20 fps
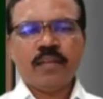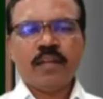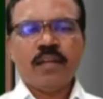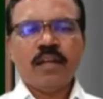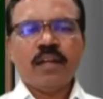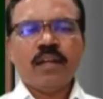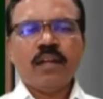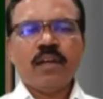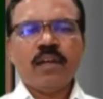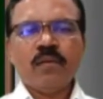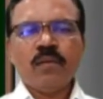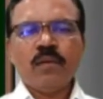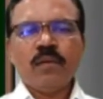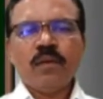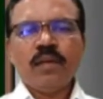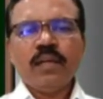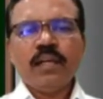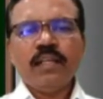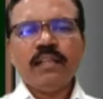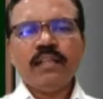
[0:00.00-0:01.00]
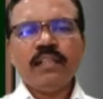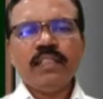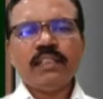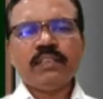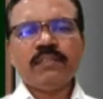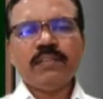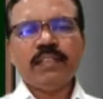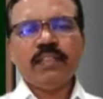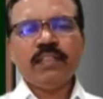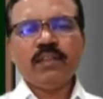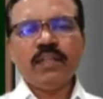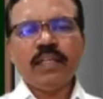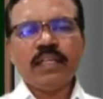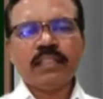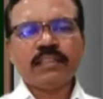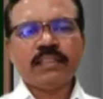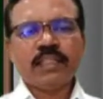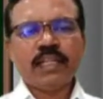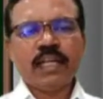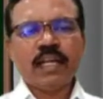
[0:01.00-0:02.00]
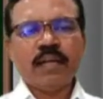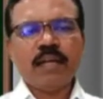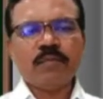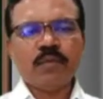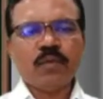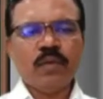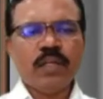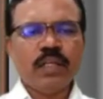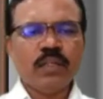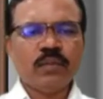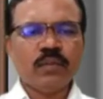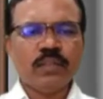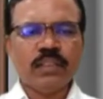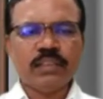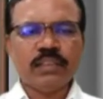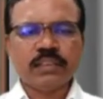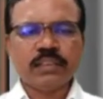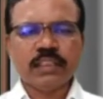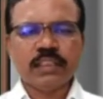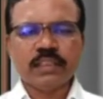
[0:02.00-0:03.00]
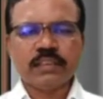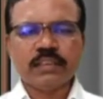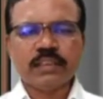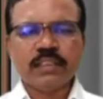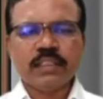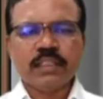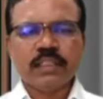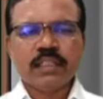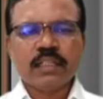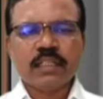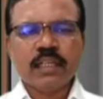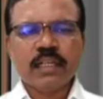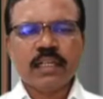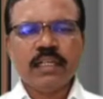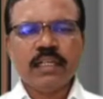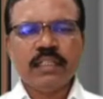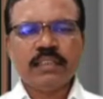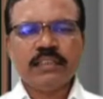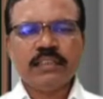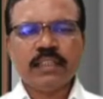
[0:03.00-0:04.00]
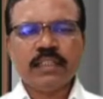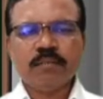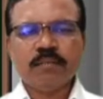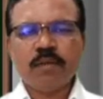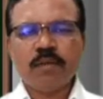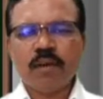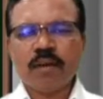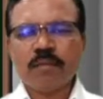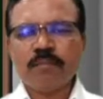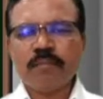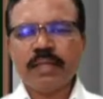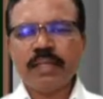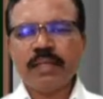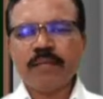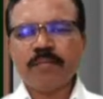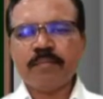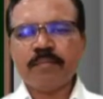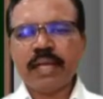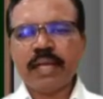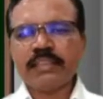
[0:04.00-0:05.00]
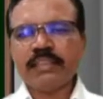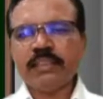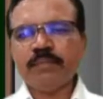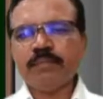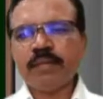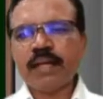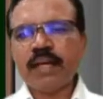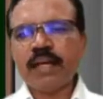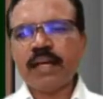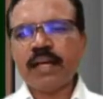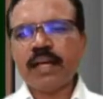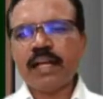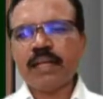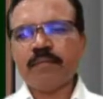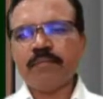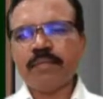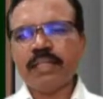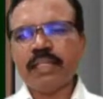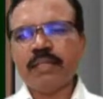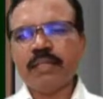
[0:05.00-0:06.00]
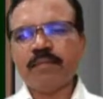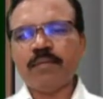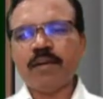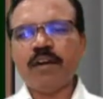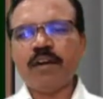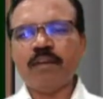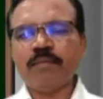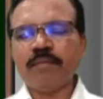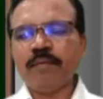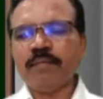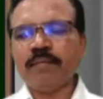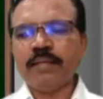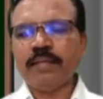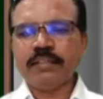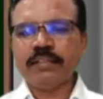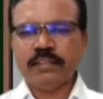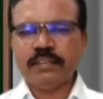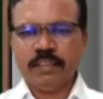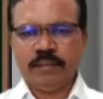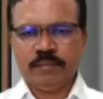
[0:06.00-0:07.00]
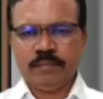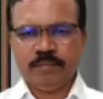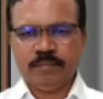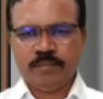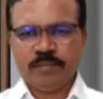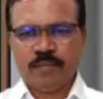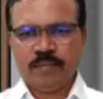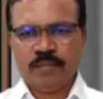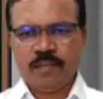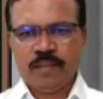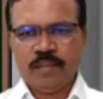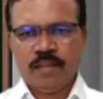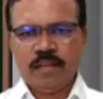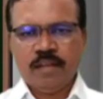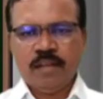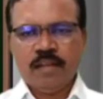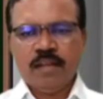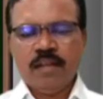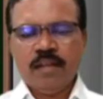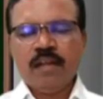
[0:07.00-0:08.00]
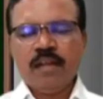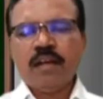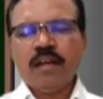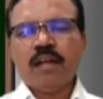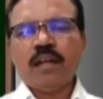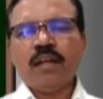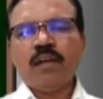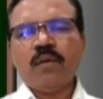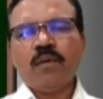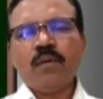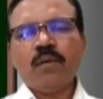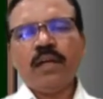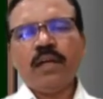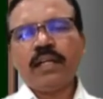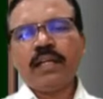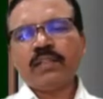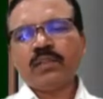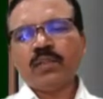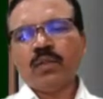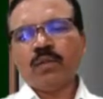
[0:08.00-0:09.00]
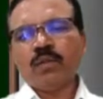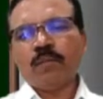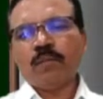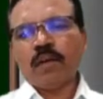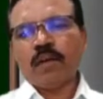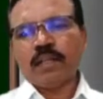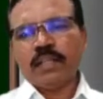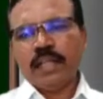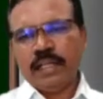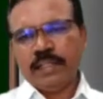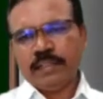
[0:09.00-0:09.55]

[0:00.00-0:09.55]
Now, in this video lecture, I am going to discuss condition for maxima and minima of a function. Now, let us go for that.